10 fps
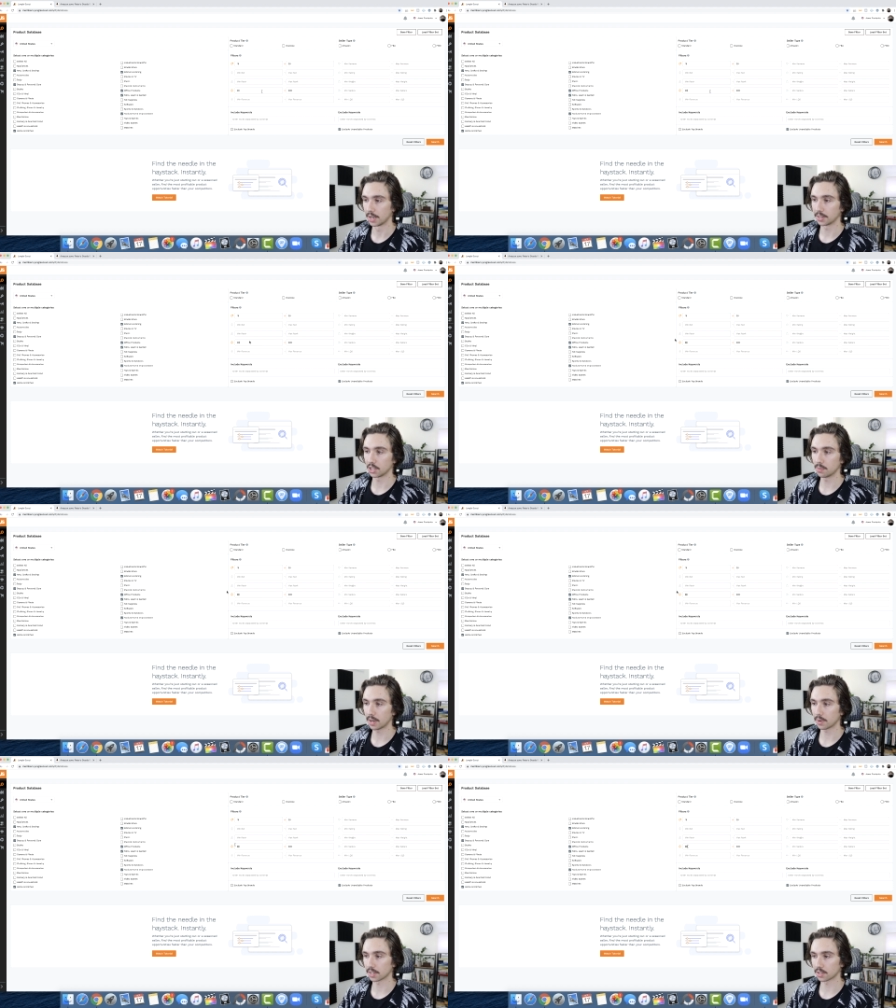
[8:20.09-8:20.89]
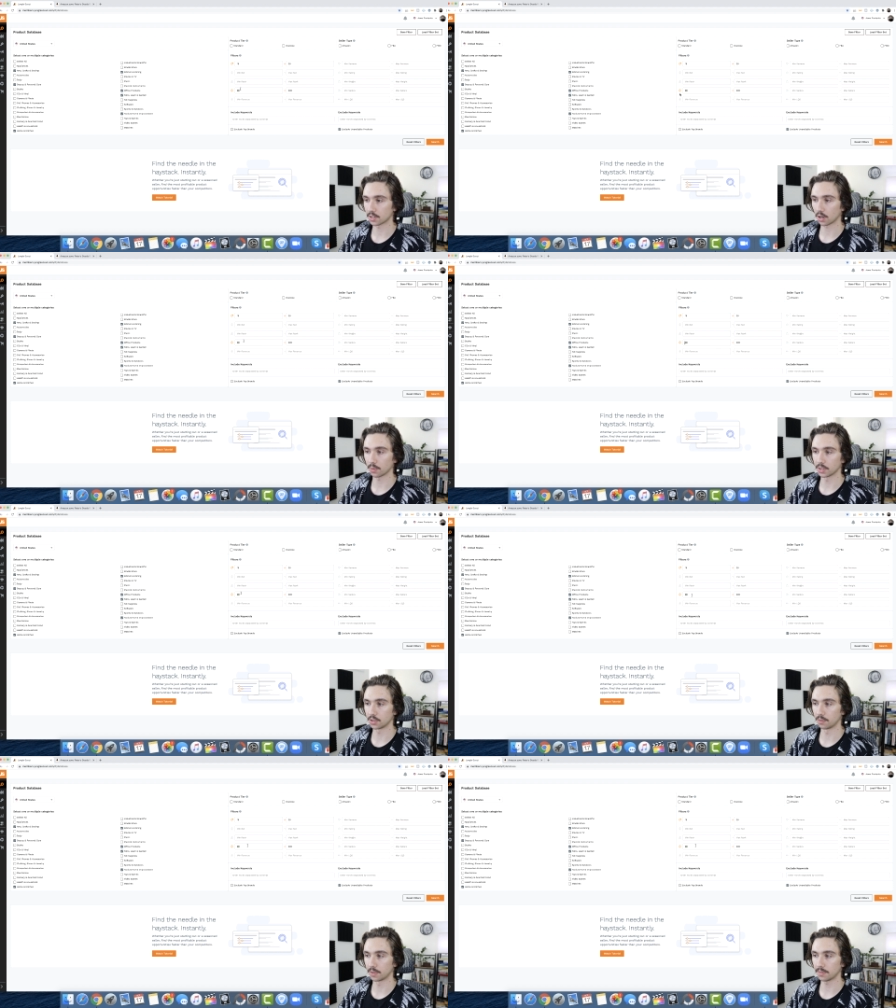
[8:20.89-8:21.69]
then you might wanna start with
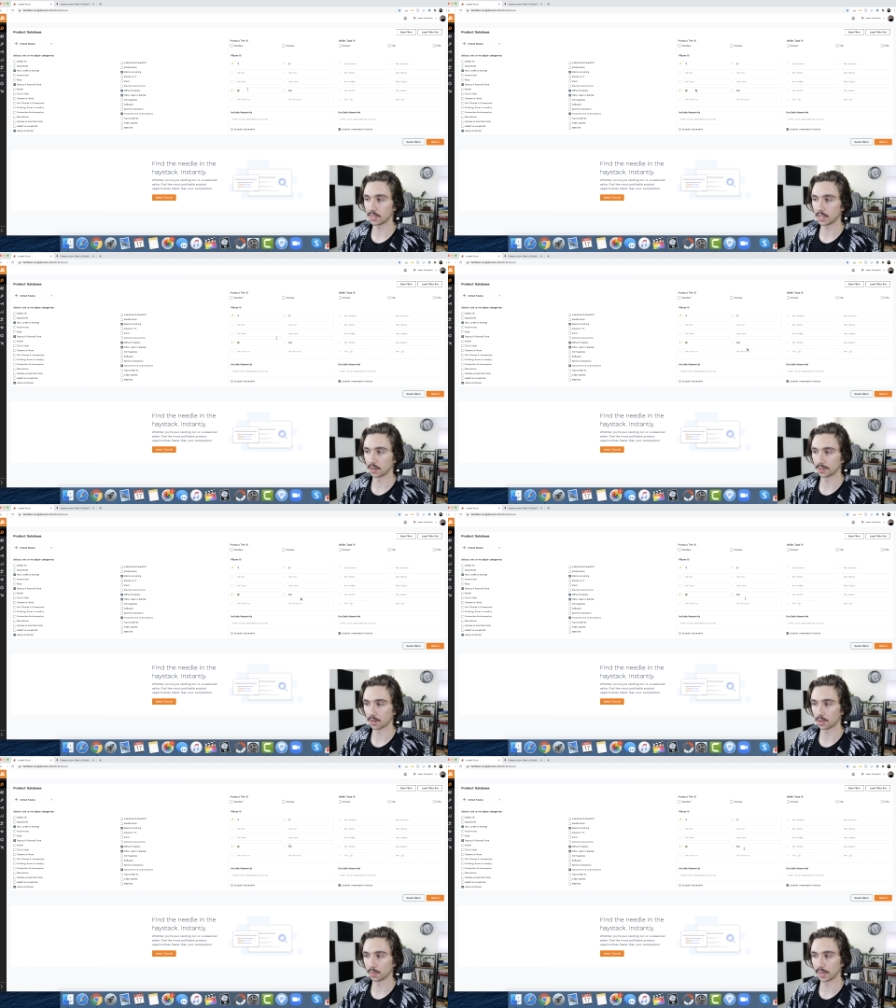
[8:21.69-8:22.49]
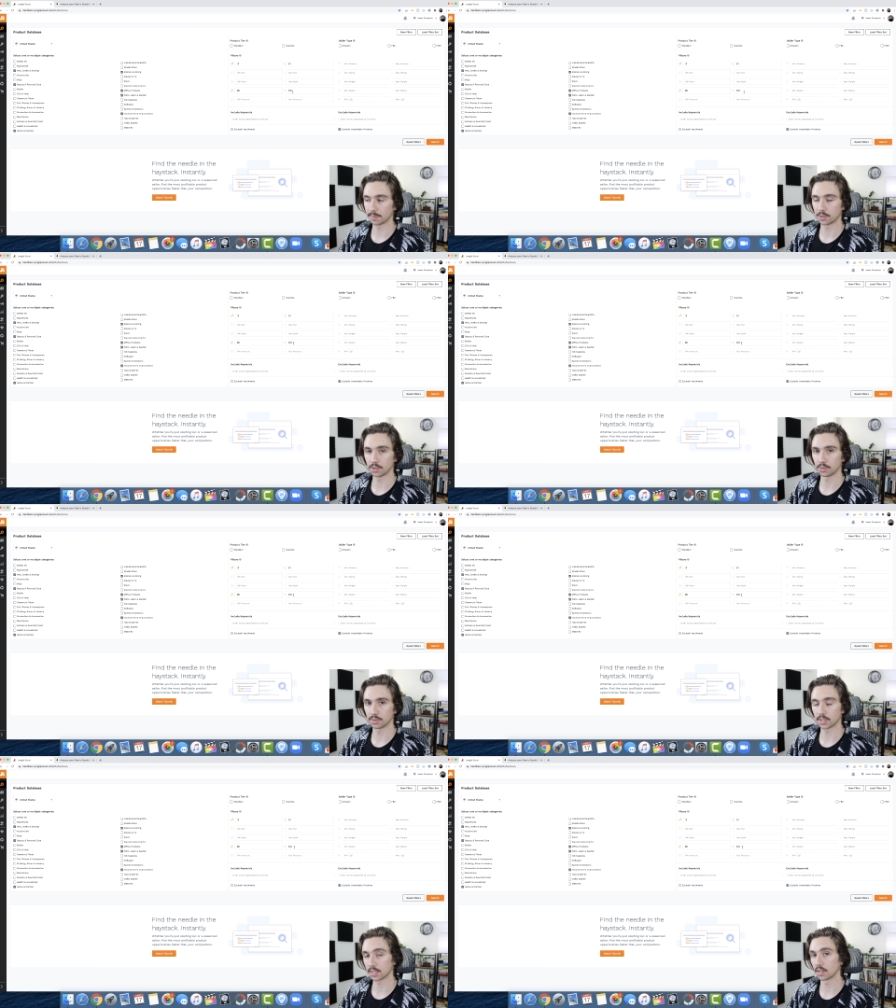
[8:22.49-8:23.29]
250 here and go all the way up to
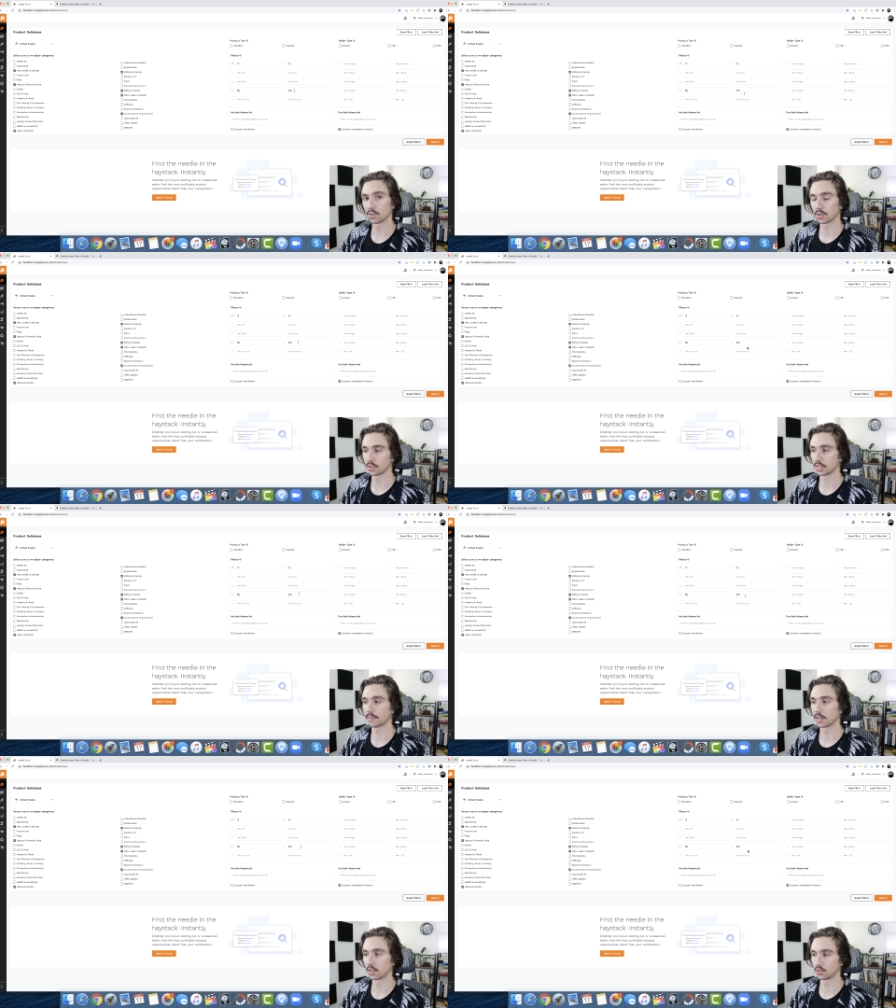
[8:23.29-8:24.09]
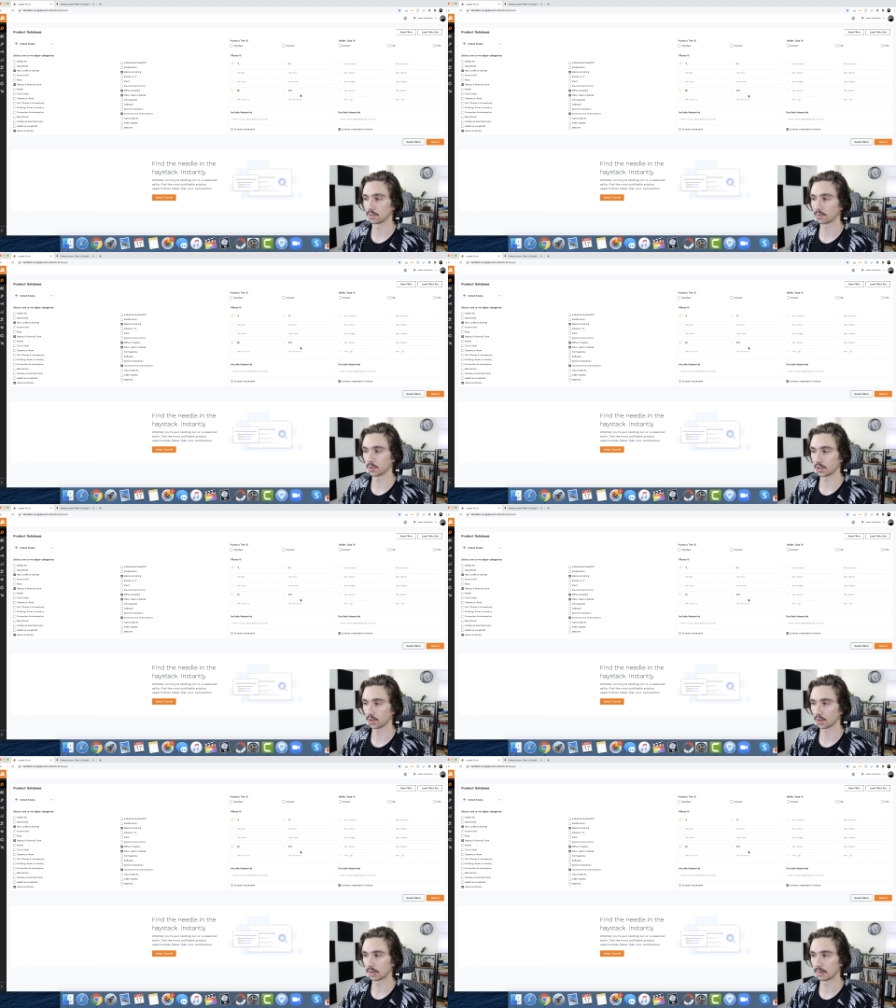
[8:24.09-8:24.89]
600 or 700 for
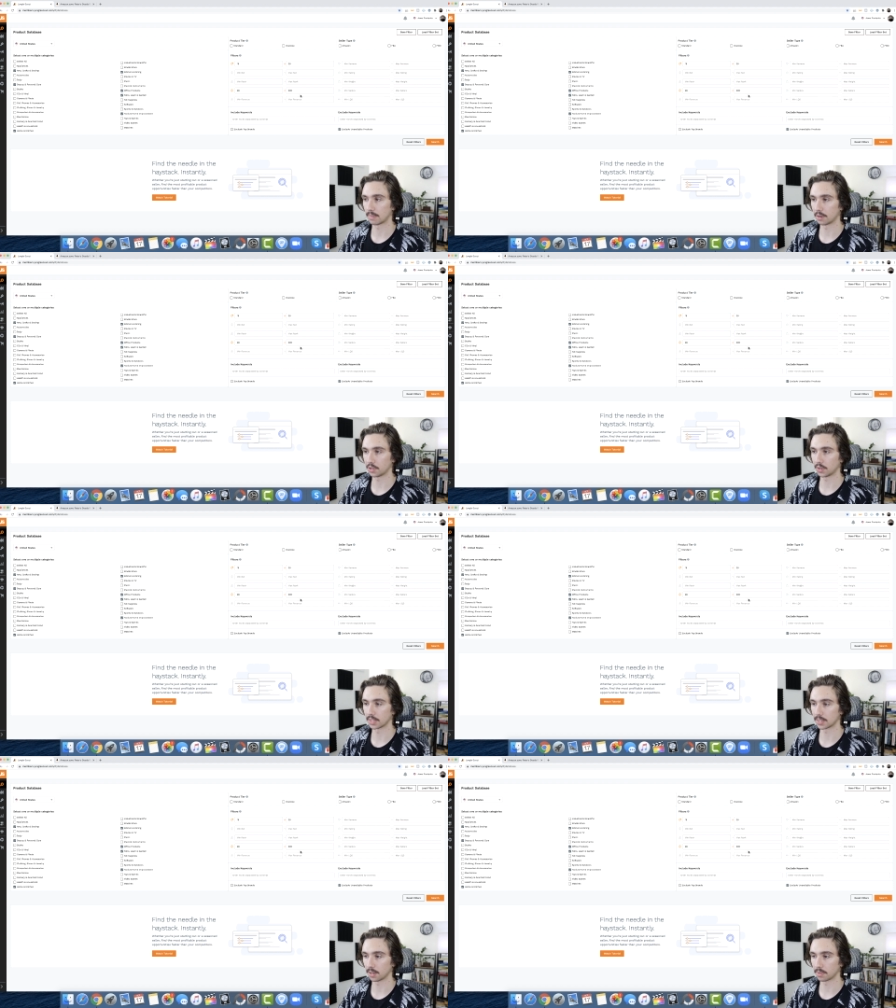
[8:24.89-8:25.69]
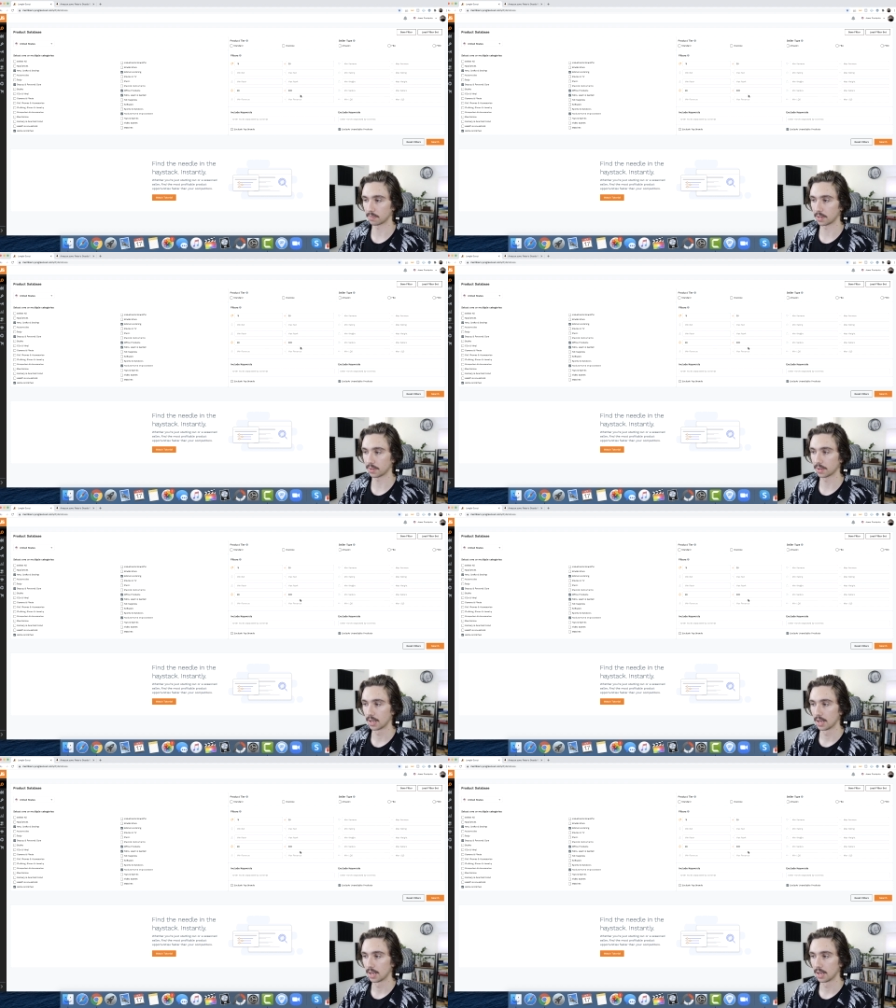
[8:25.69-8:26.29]
your amount you could sell per month.